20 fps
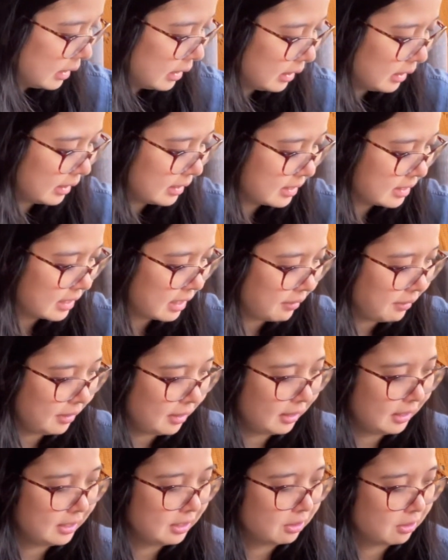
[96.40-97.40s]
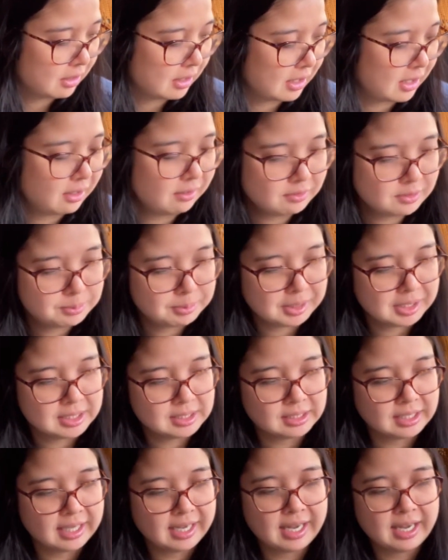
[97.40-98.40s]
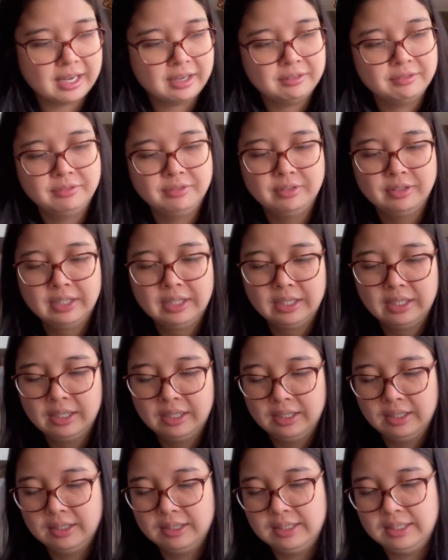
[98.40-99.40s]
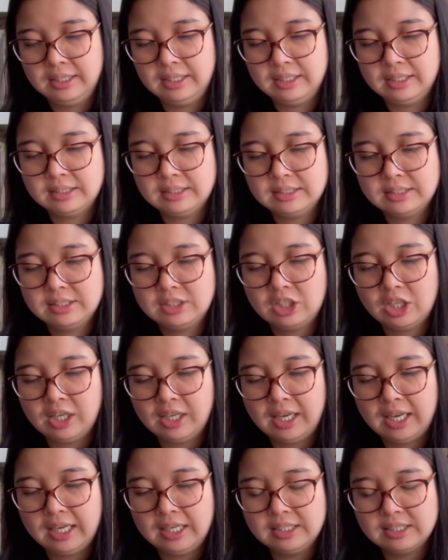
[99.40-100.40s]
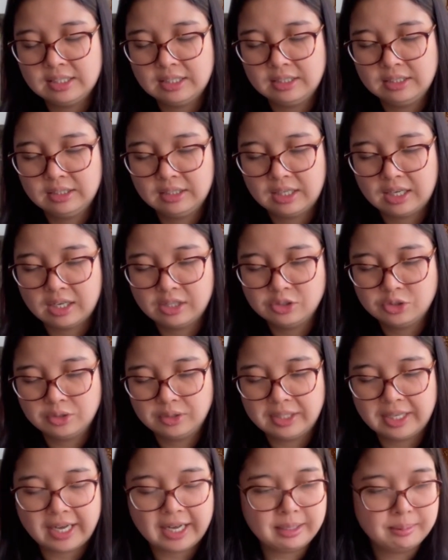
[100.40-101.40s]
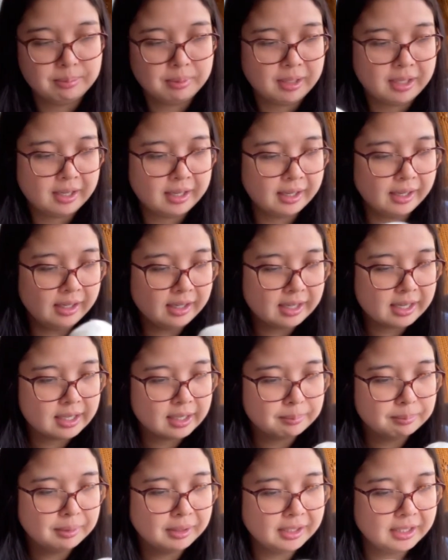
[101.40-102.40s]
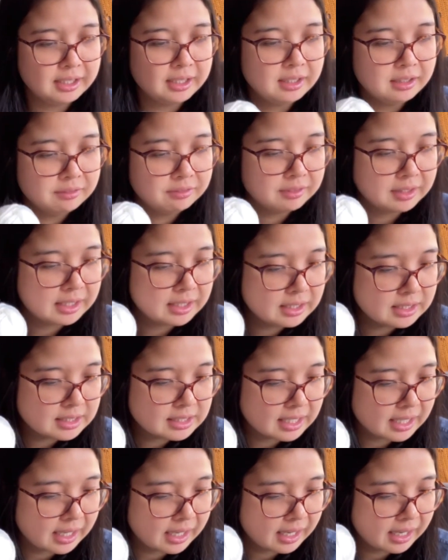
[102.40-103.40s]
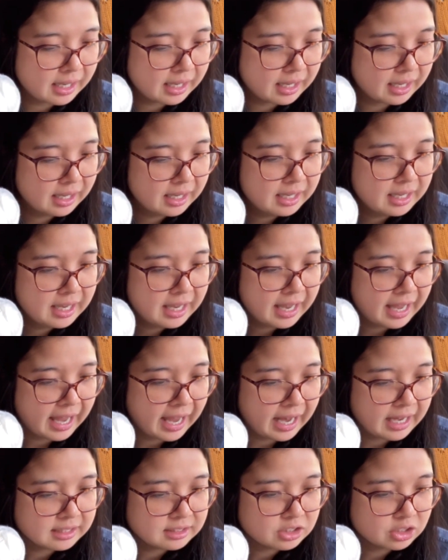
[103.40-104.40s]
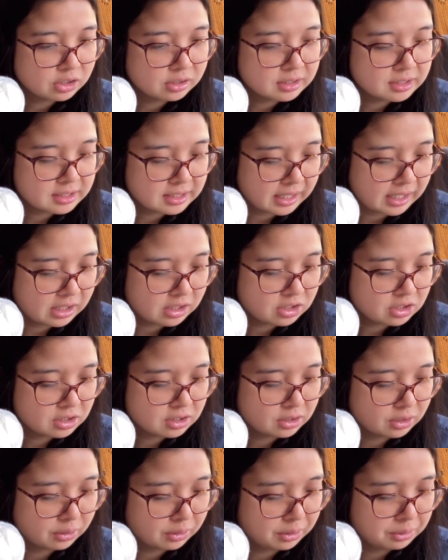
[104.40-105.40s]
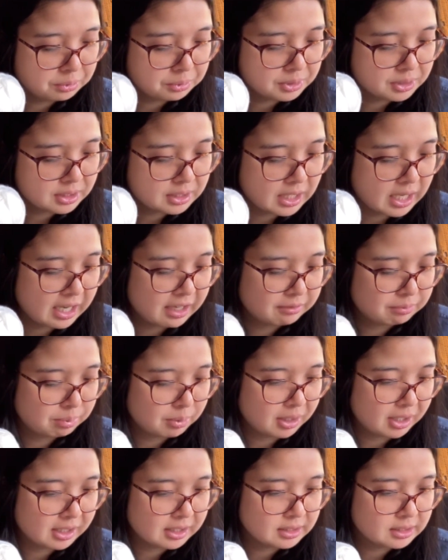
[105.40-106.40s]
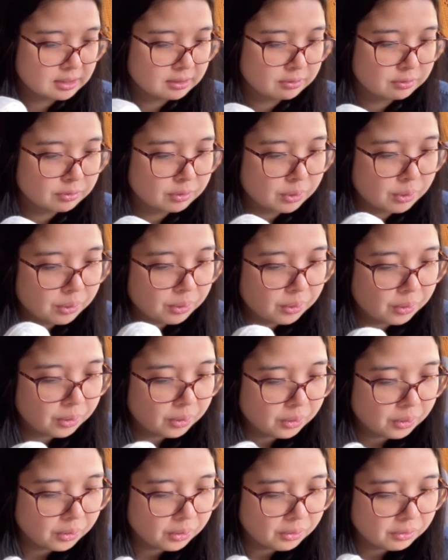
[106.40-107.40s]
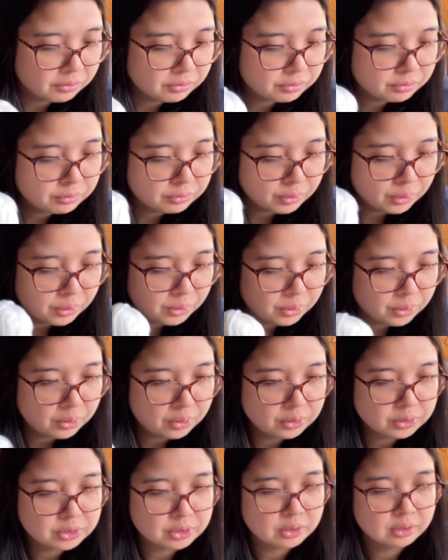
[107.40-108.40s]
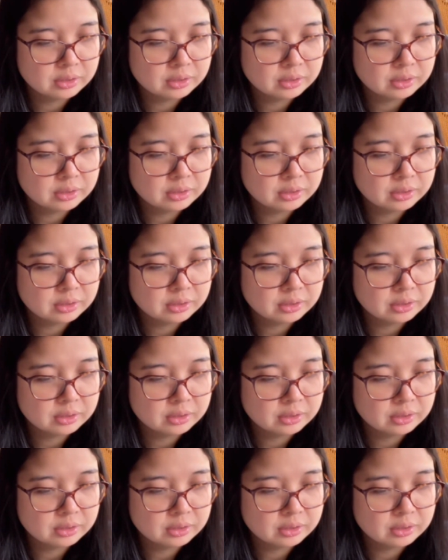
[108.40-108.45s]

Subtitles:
let's start with Lincraft because I have these Czech Heaton Country 8-ply, and I believe these are $8 each, so it was half price for $4,